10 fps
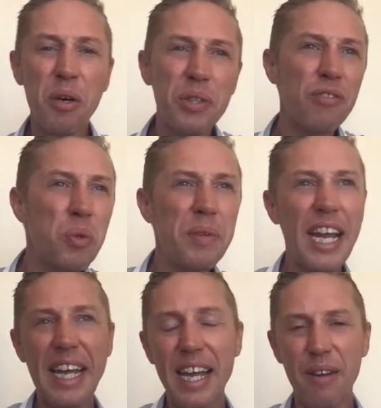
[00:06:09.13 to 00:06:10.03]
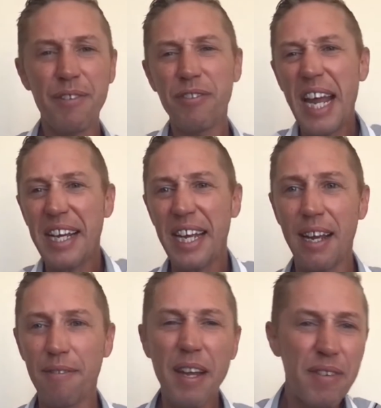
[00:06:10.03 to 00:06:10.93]
Oh, you're all negative. You're
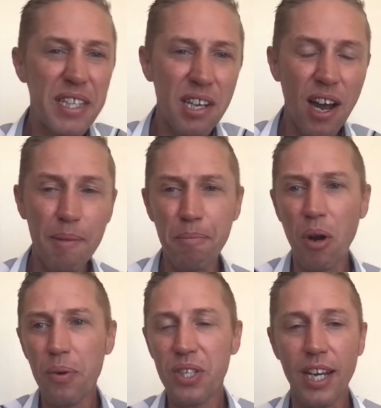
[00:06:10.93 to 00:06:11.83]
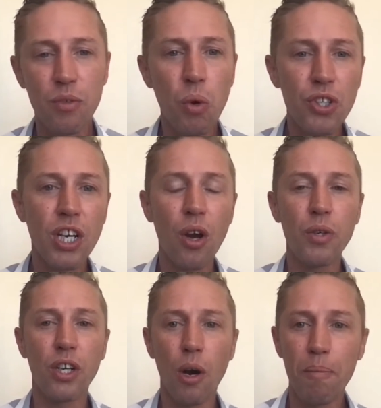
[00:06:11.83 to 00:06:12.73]
negative. Give it time. Process. What a load
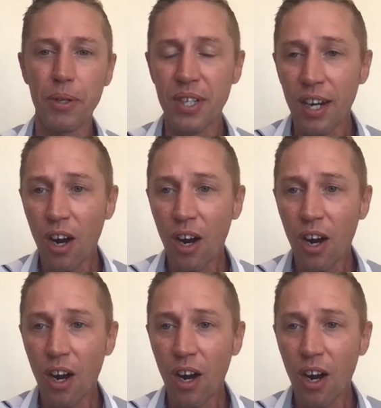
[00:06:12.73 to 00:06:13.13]
of cobblers.